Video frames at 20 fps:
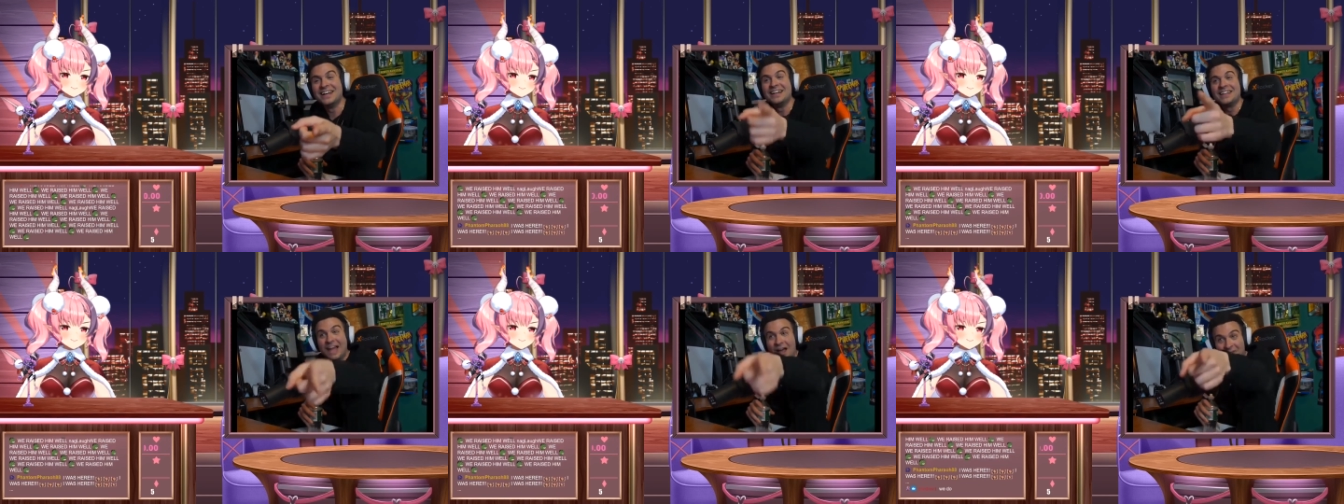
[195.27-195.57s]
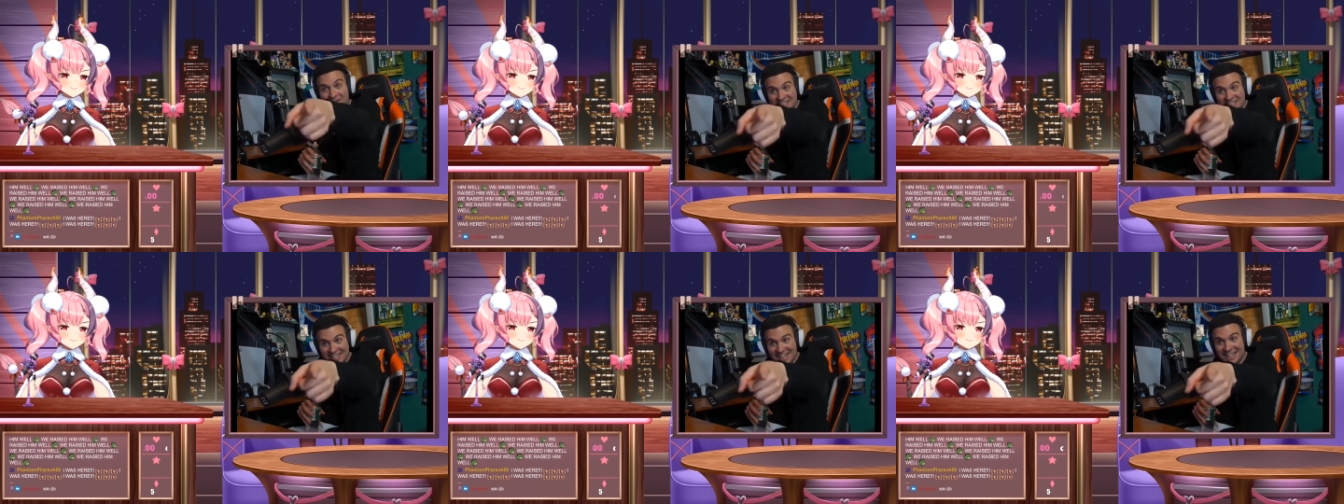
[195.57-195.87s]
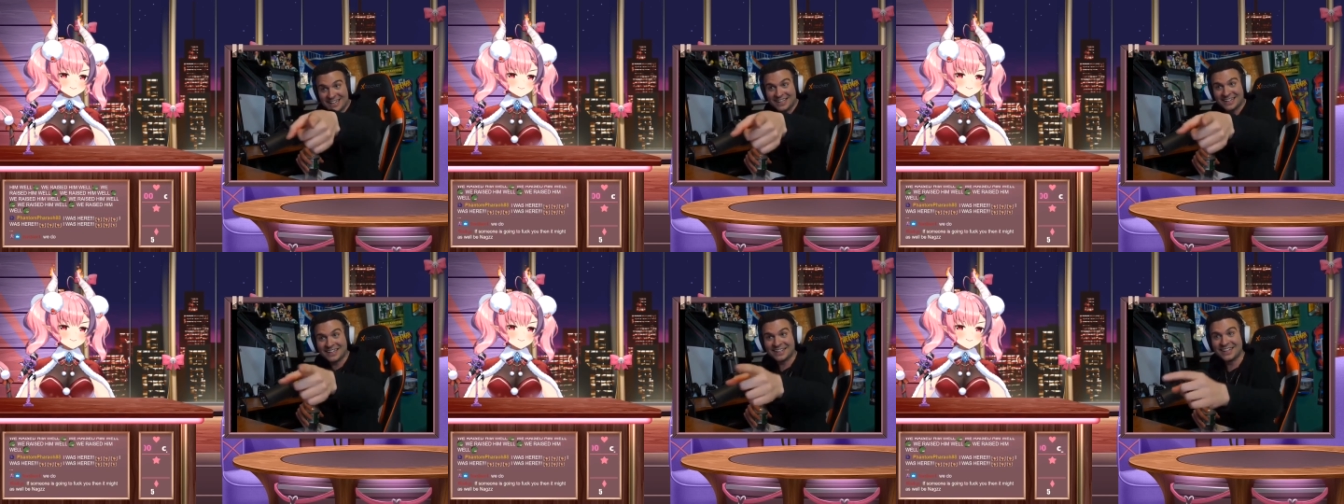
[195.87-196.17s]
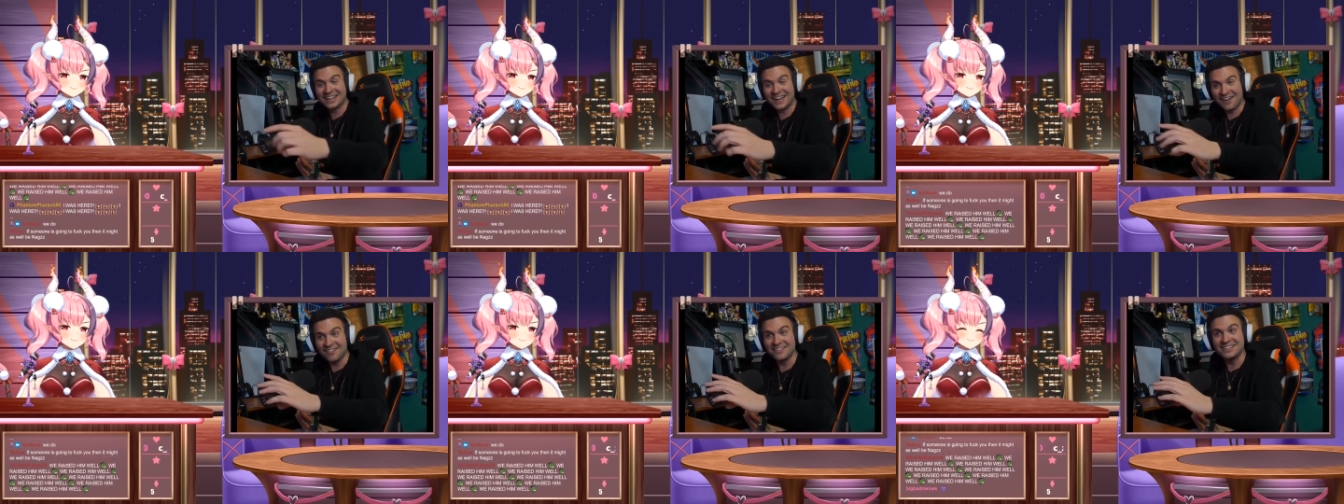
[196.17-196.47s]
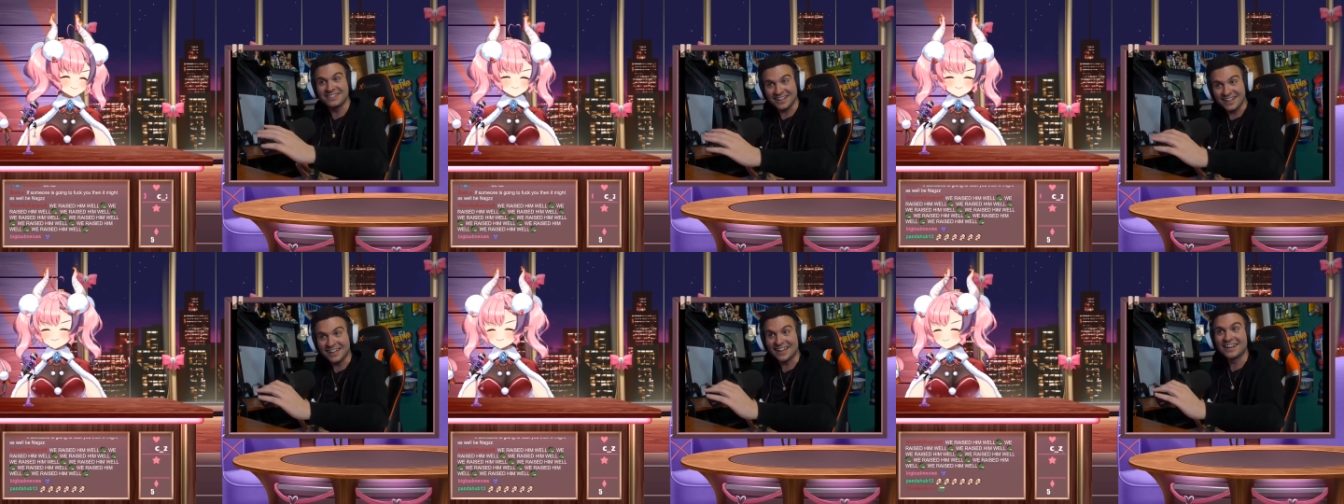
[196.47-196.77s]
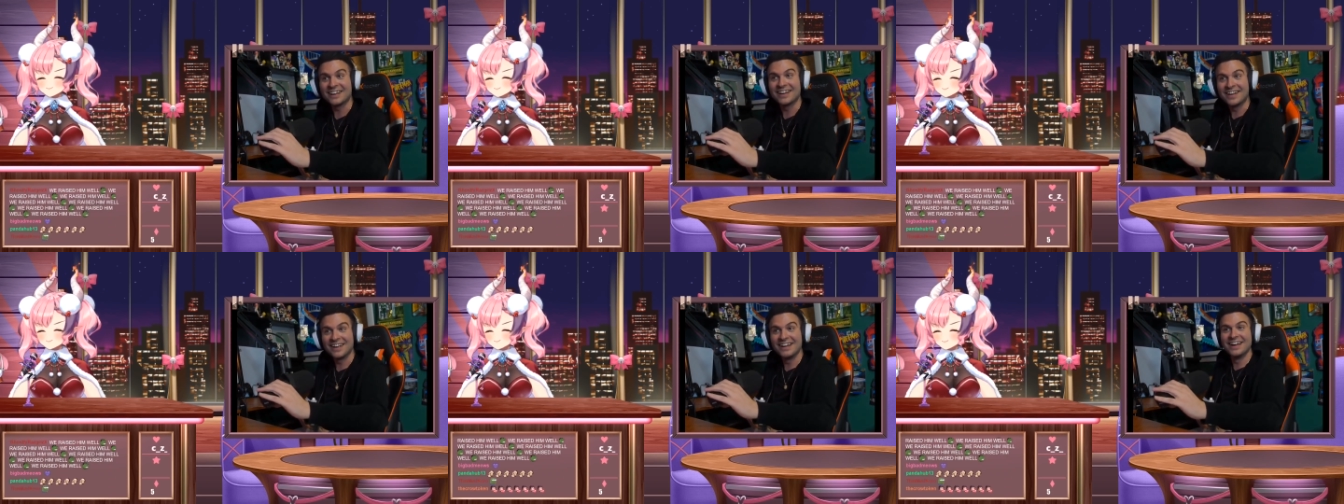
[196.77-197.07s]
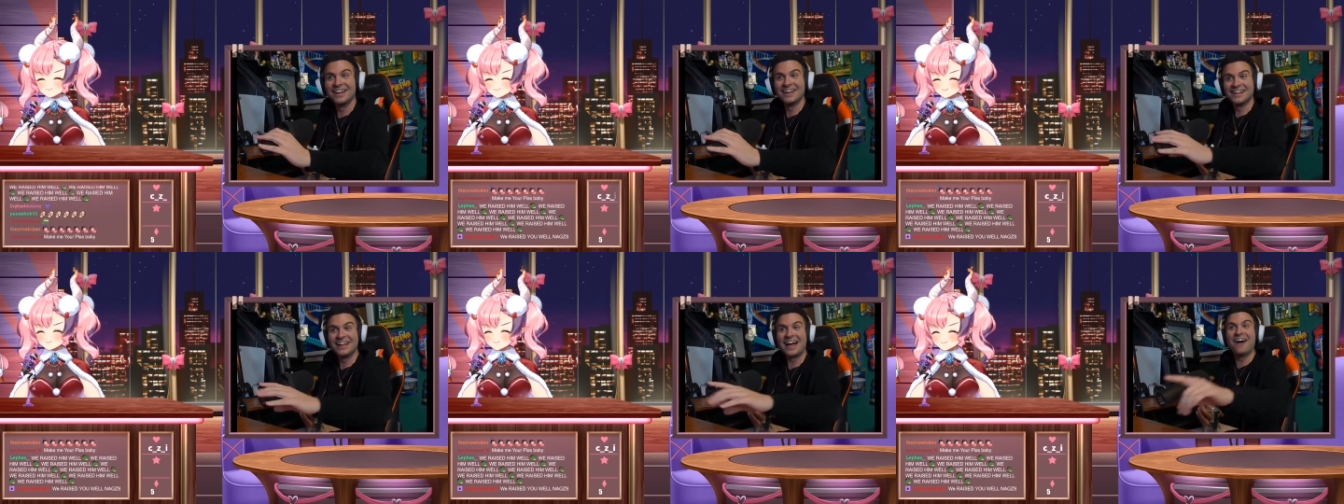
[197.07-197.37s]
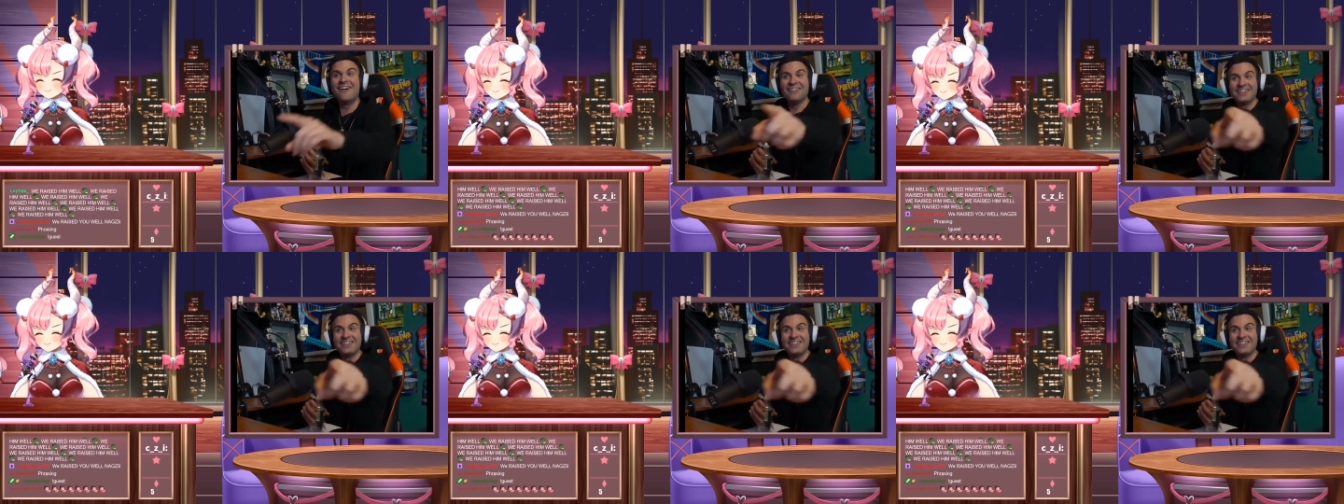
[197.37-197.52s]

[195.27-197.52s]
That was it. That was it. That